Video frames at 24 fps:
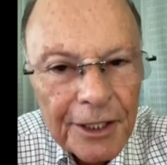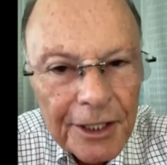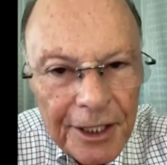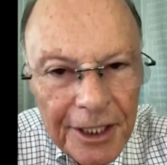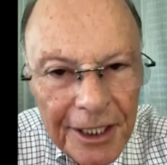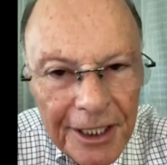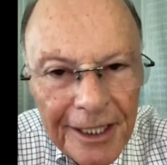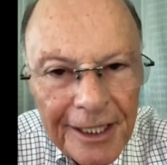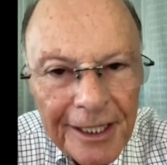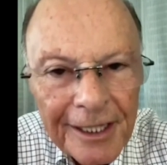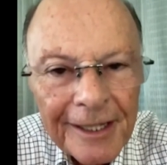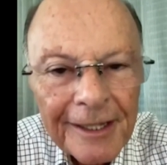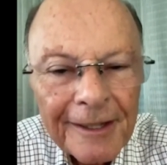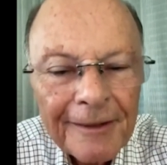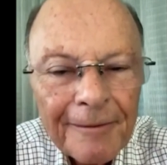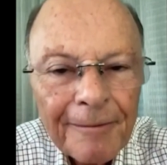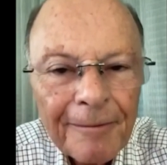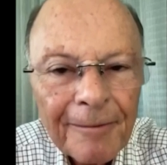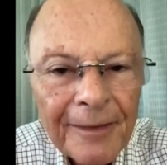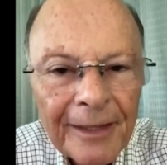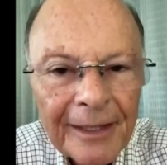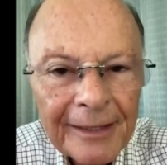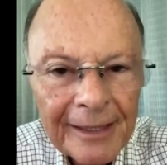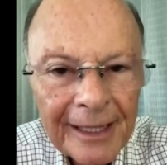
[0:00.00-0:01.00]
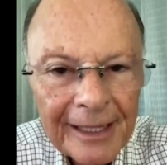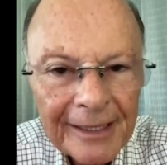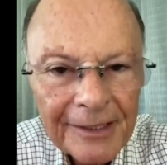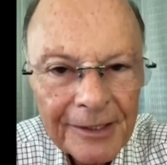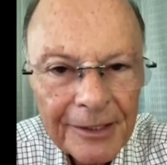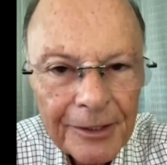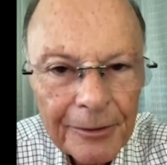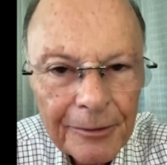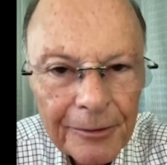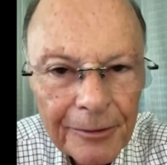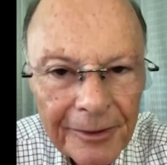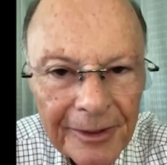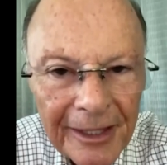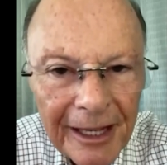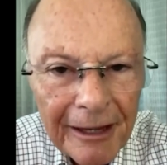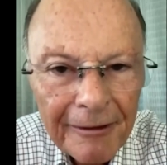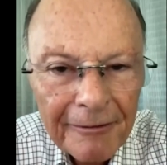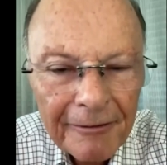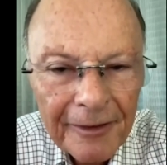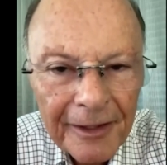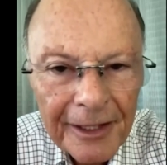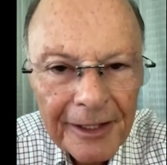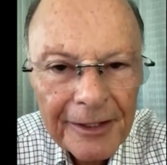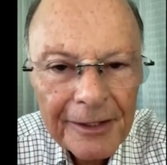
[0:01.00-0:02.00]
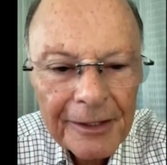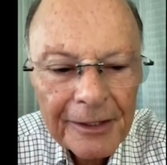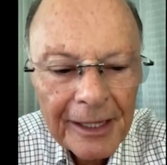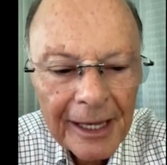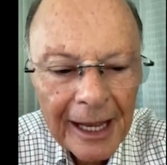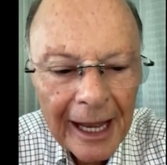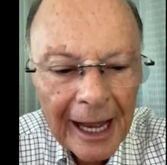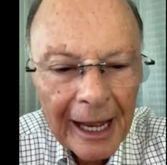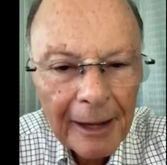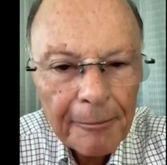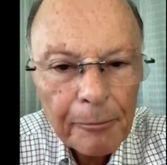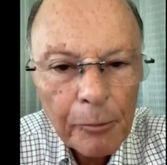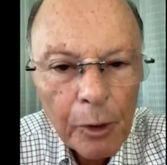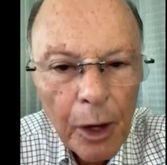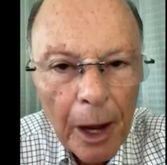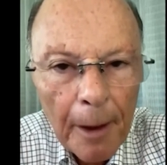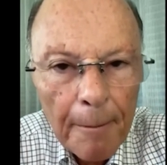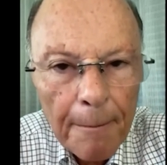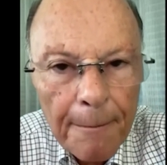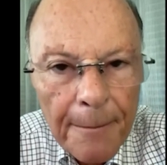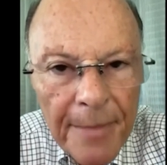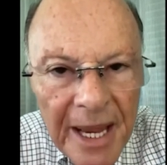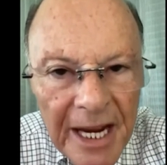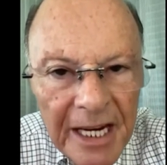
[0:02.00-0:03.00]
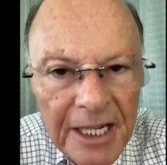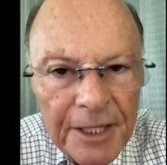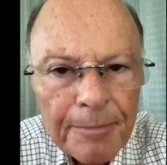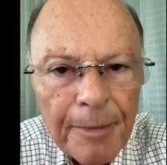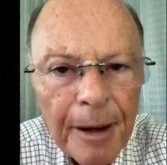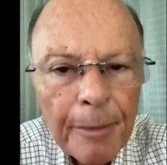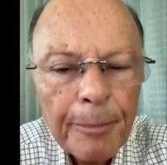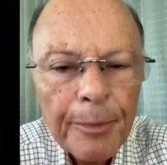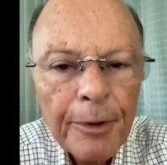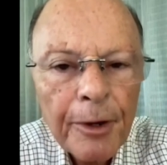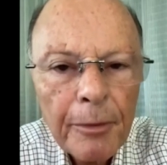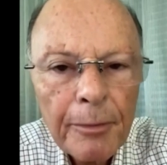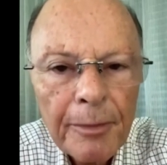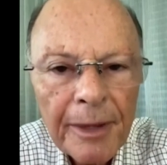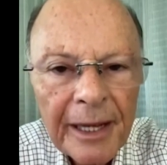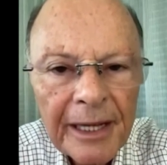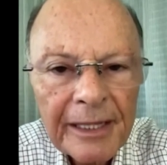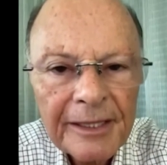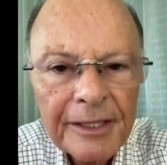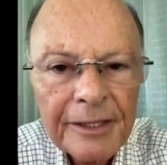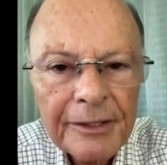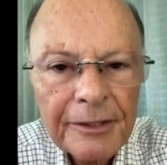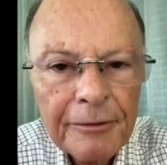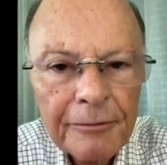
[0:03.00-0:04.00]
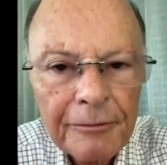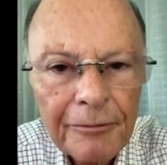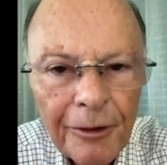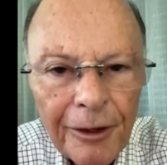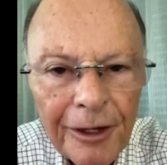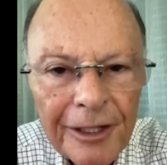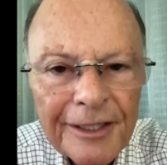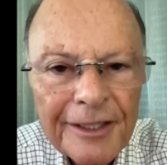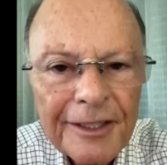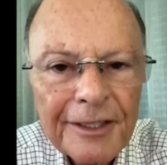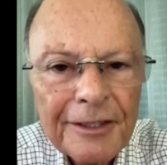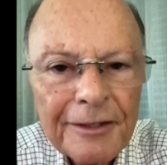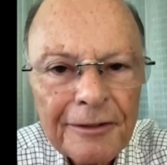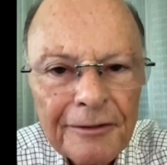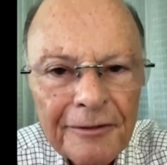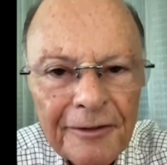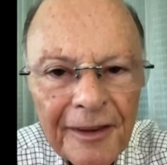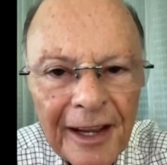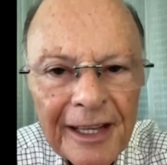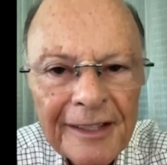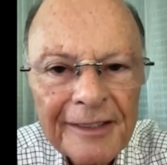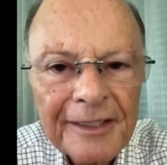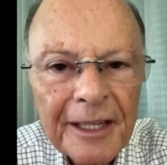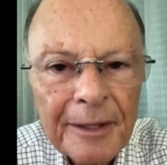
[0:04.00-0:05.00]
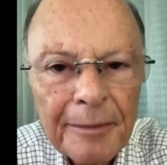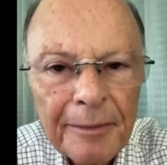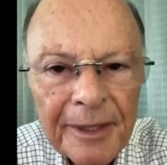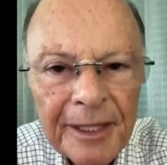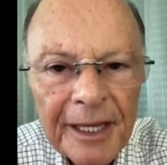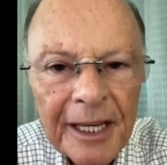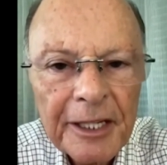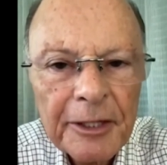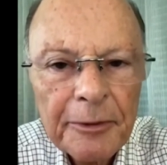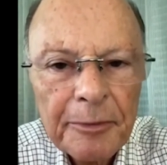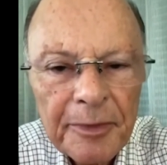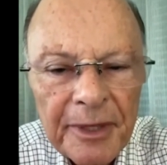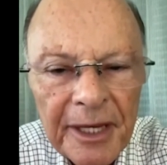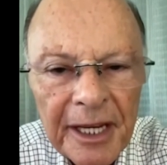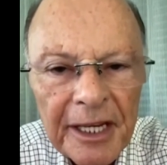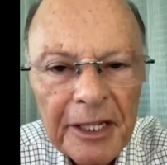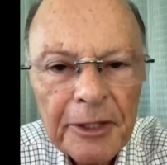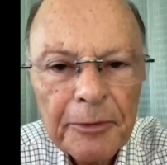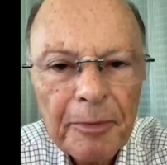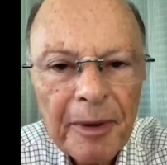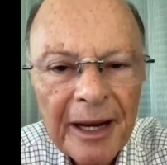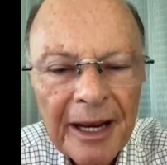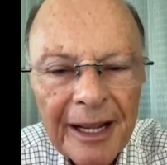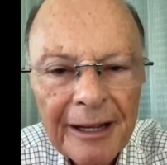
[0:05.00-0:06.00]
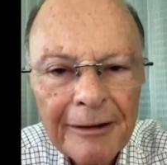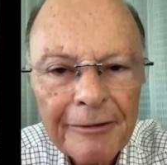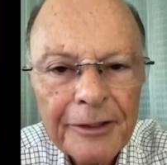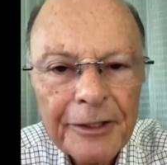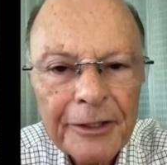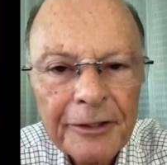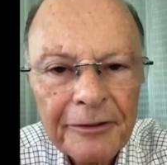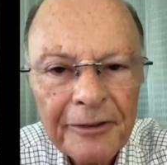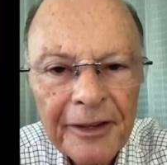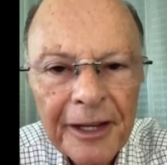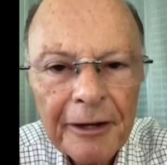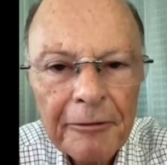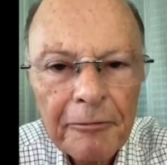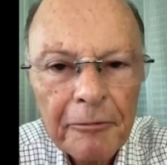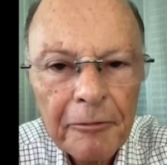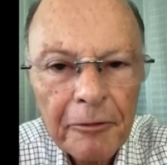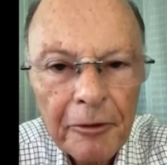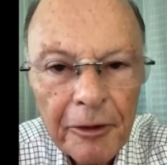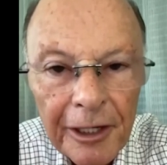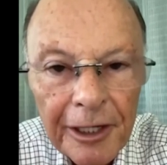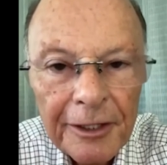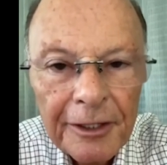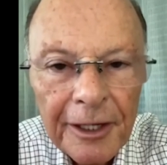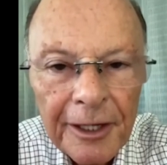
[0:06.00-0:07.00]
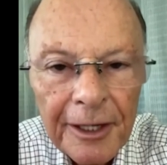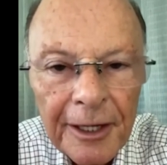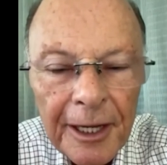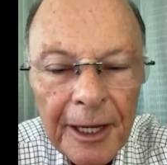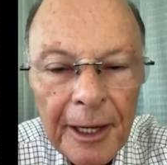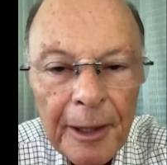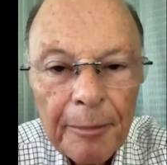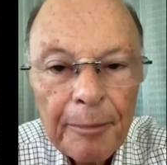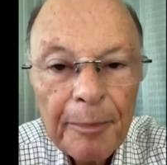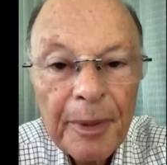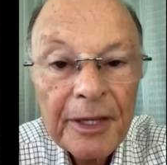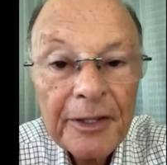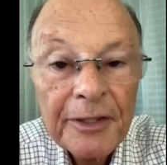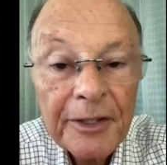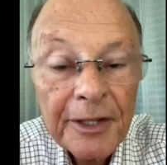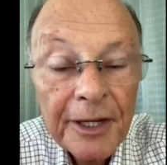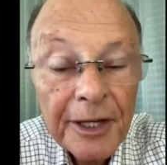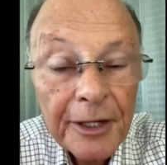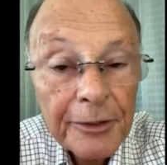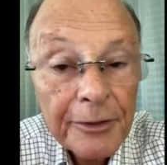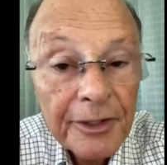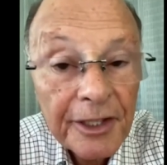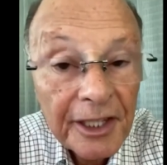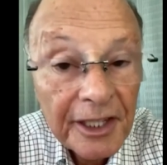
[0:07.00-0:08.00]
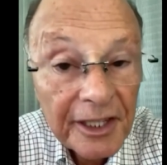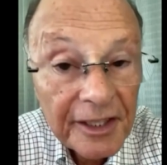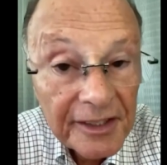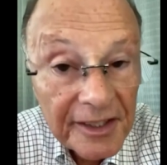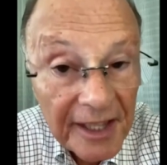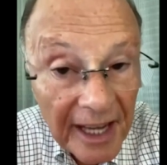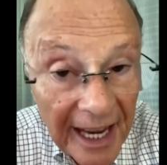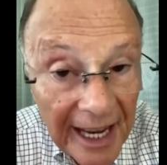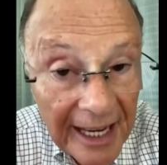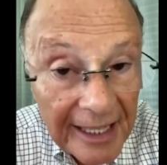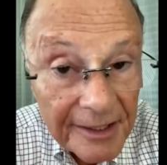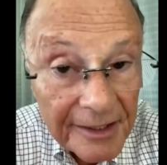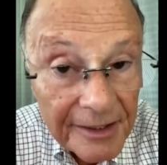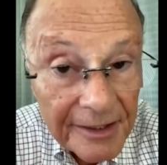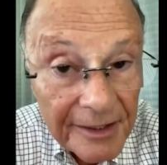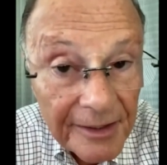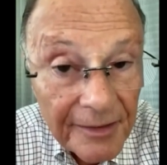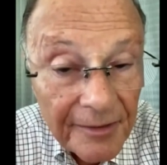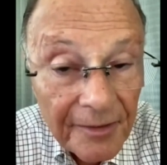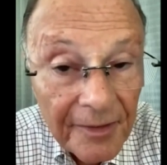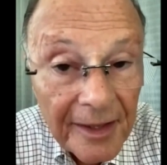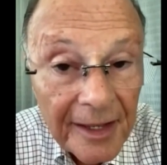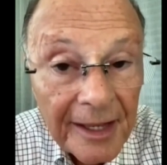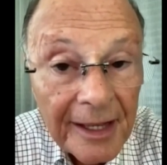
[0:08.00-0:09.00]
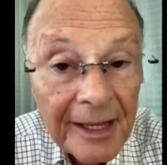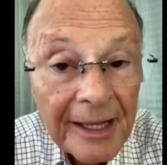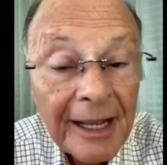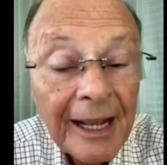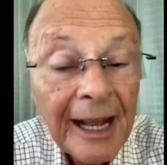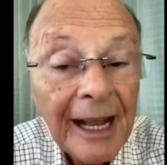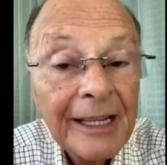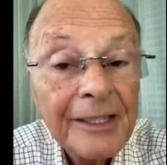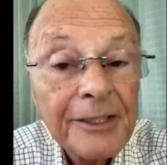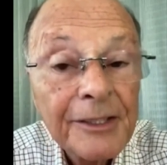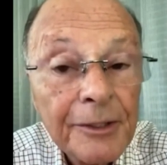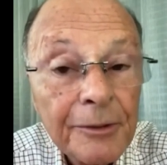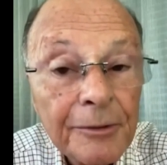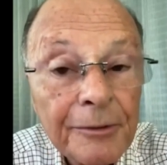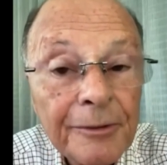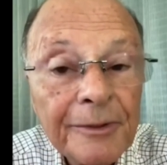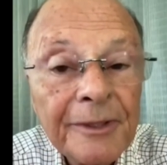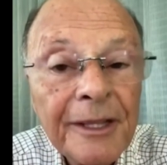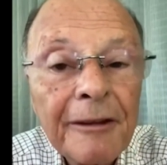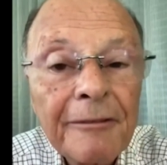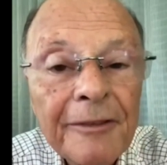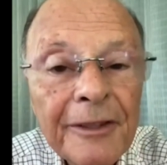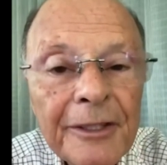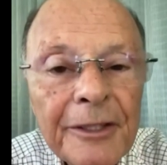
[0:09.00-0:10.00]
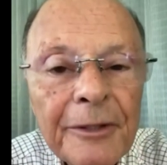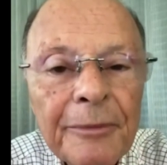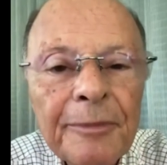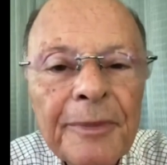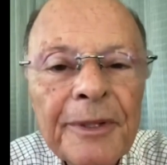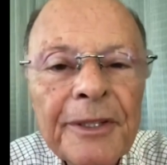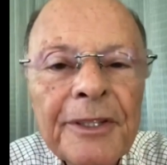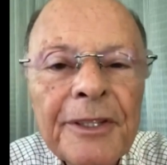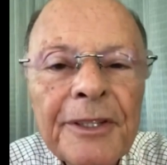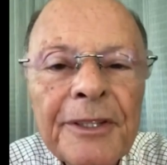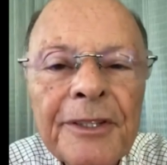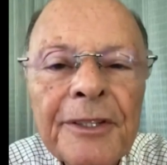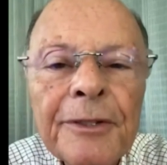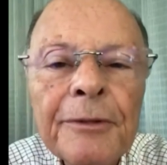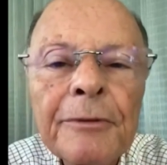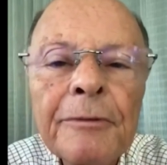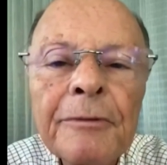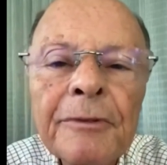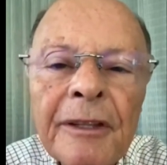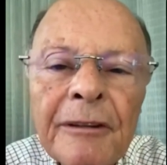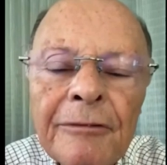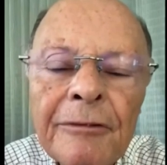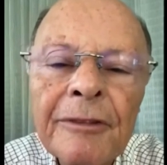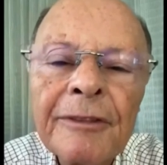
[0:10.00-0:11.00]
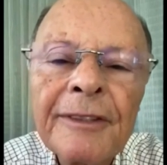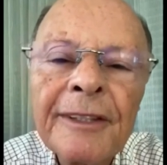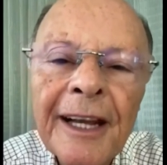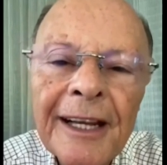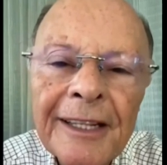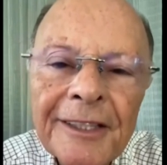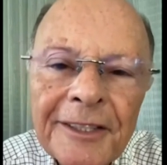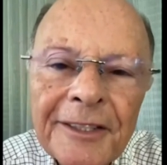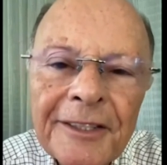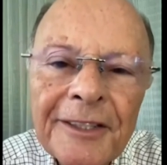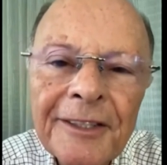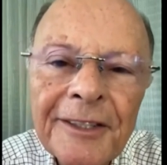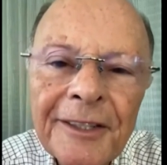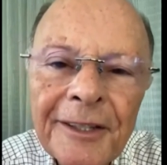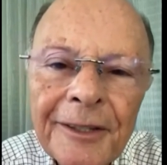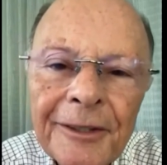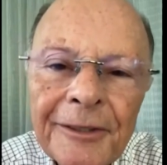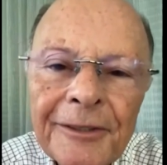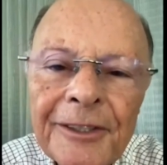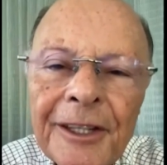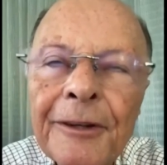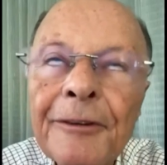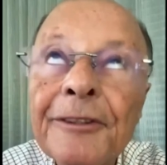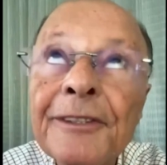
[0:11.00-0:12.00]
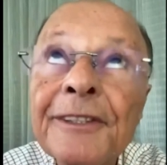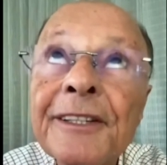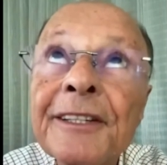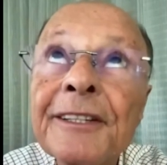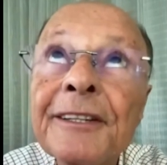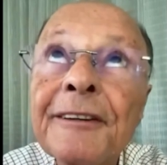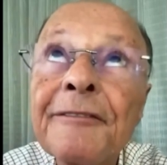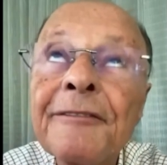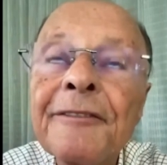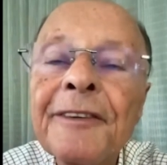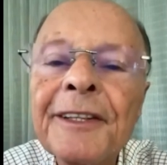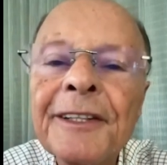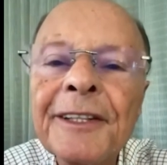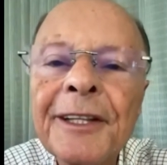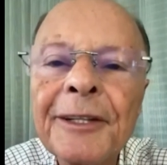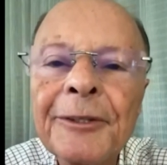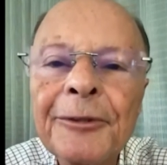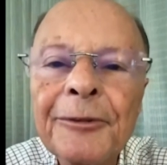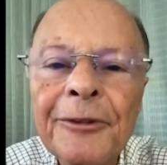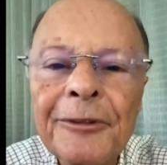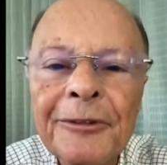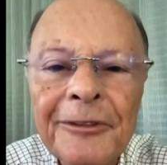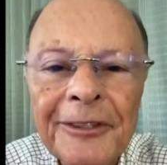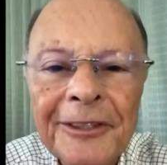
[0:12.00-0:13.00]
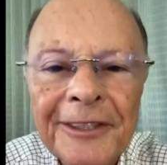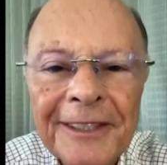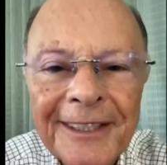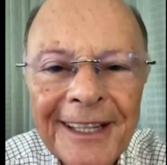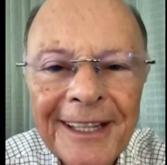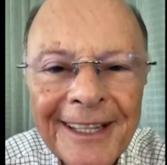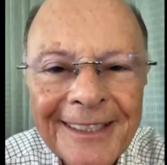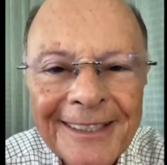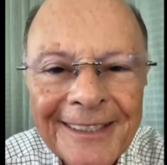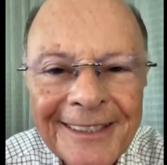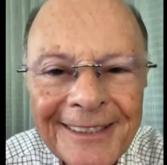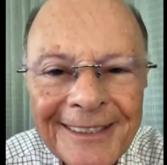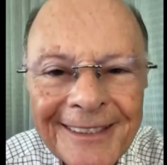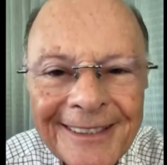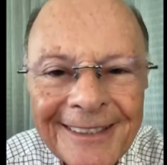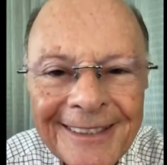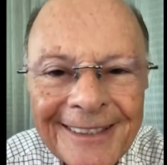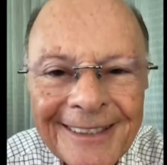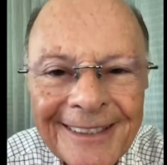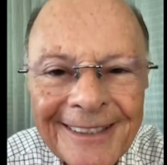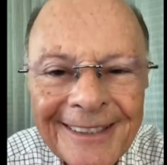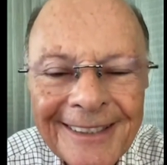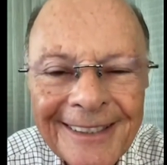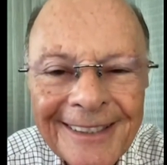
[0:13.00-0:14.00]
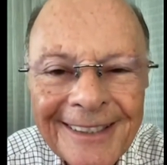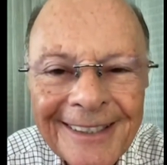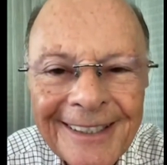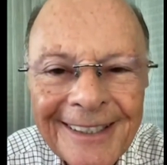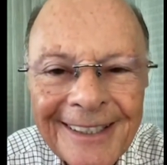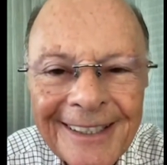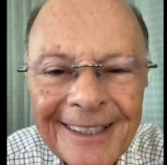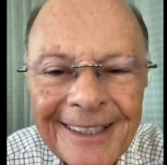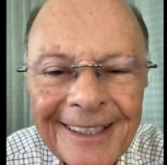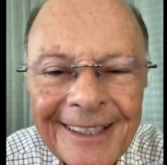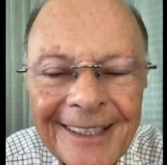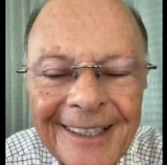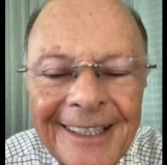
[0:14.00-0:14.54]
But when I demanded in the second time, the same promise, if you are in me and my words in you, you ask anything you want. In the second time I said, God, let your will be done, not mine.